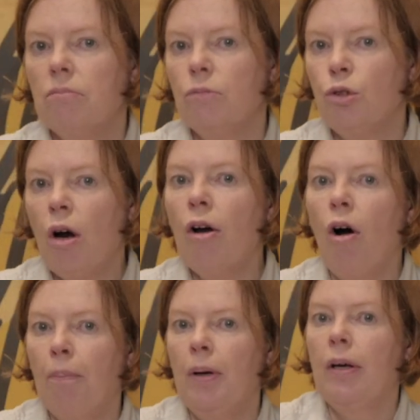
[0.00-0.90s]
dry
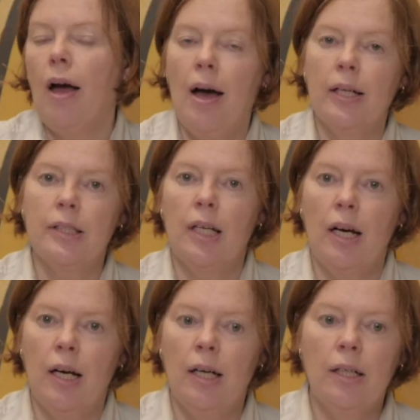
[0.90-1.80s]
hopping at,
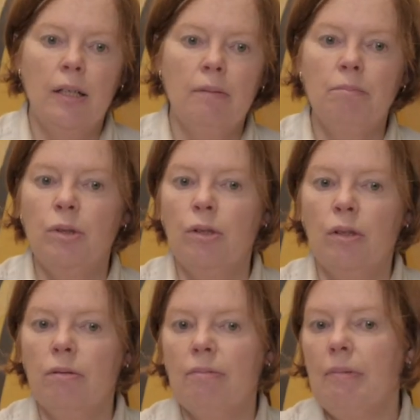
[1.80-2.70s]
you
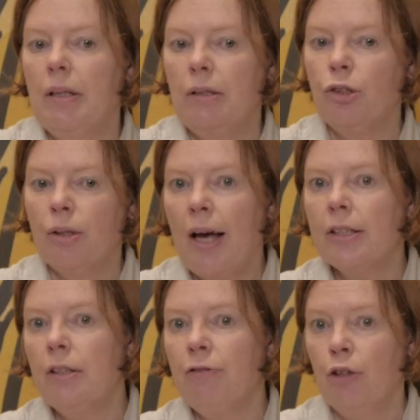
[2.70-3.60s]
know, during
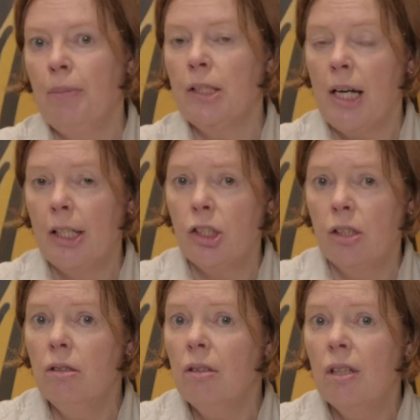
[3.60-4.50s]
active
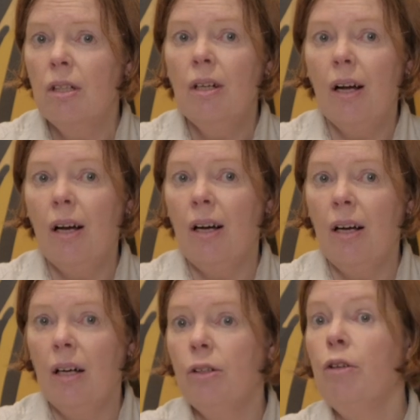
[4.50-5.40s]
fermentation,
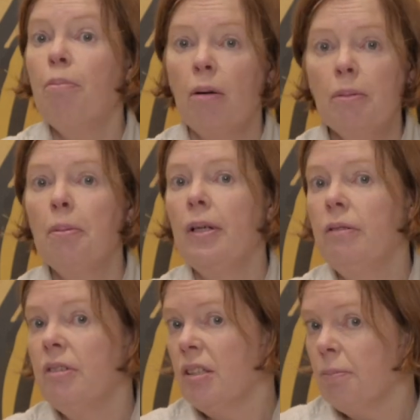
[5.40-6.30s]
you've
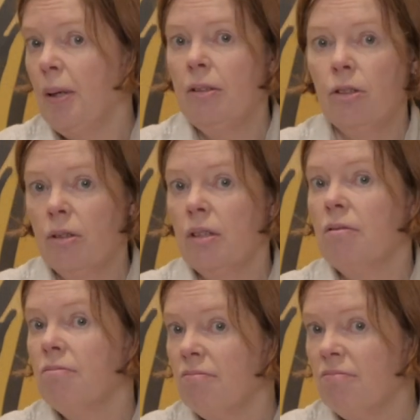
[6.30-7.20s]
probably just been
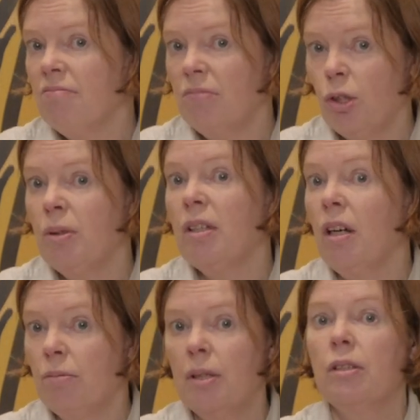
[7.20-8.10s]
doing
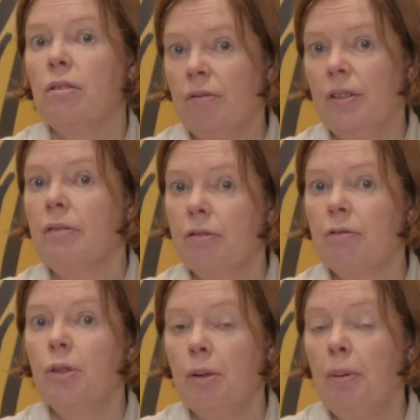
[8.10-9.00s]
a really good thing
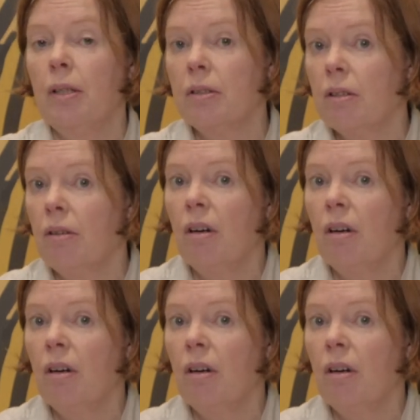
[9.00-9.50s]
for your beer. So